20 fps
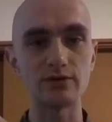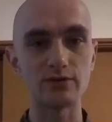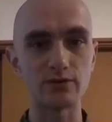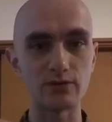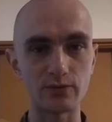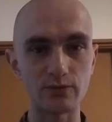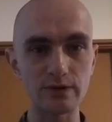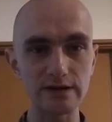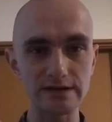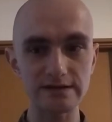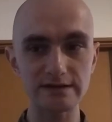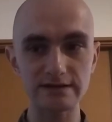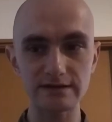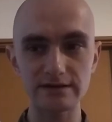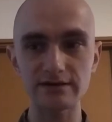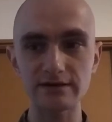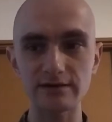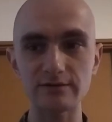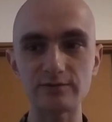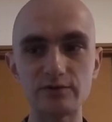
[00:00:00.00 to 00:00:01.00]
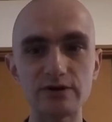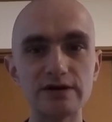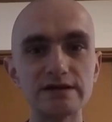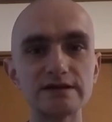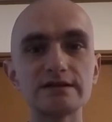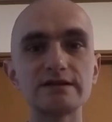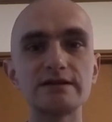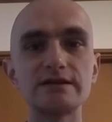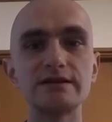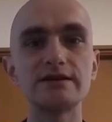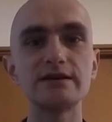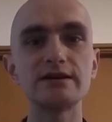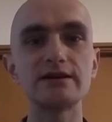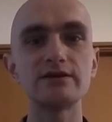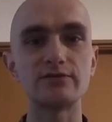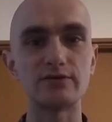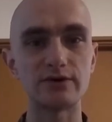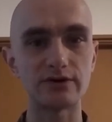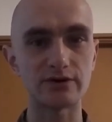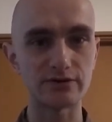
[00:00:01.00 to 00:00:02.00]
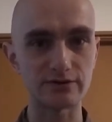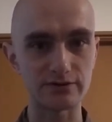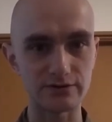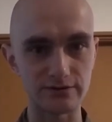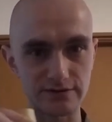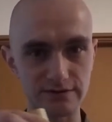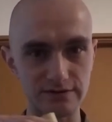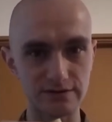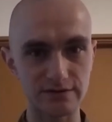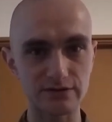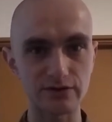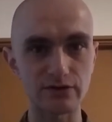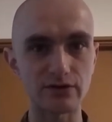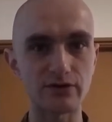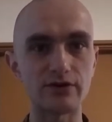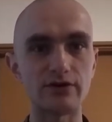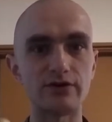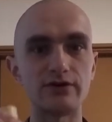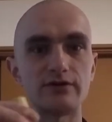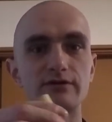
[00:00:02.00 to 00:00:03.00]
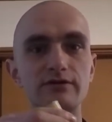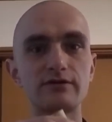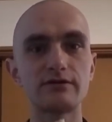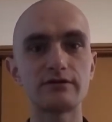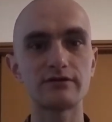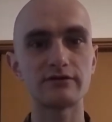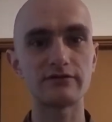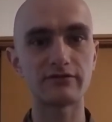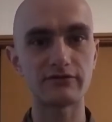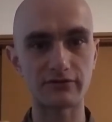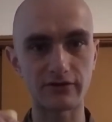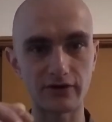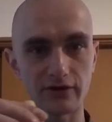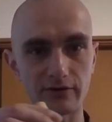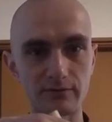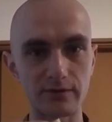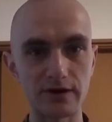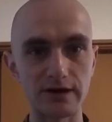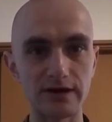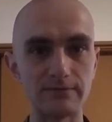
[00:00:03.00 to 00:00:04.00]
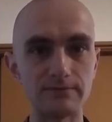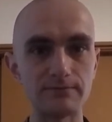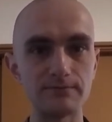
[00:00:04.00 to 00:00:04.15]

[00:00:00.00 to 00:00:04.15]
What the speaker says: whisk briskly, we're going to stir firmly